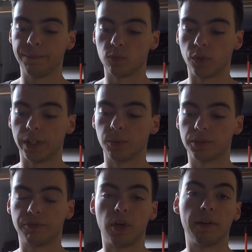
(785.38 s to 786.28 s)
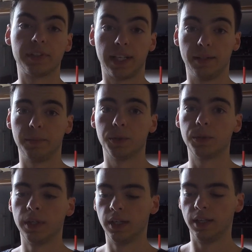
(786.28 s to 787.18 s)
rear was
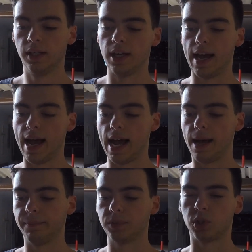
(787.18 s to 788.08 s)
510mm.